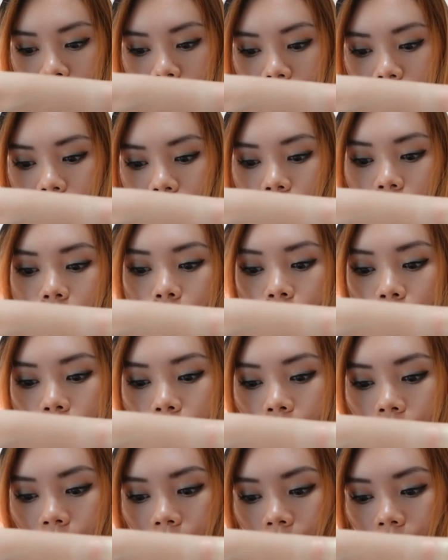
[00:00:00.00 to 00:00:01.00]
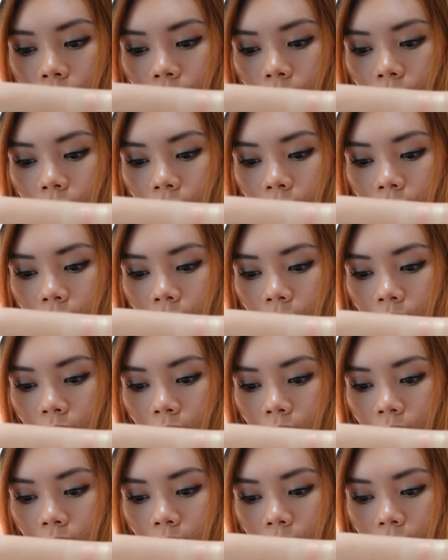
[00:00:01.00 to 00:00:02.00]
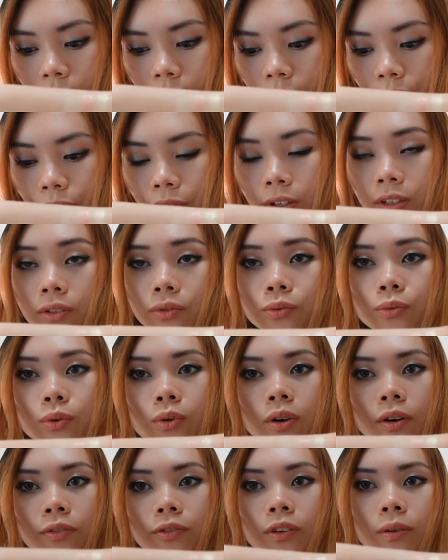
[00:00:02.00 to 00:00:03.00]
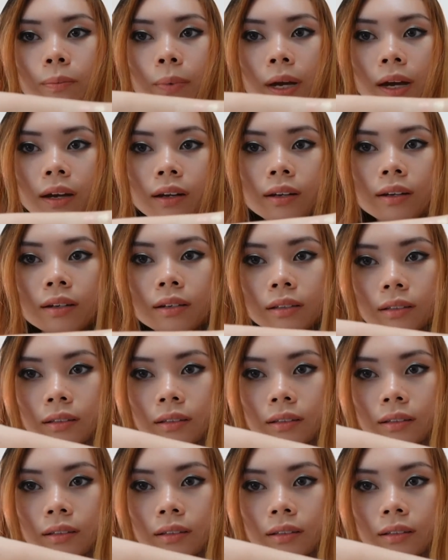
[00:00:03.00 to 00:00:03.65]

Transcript: So this is the first row of the palette.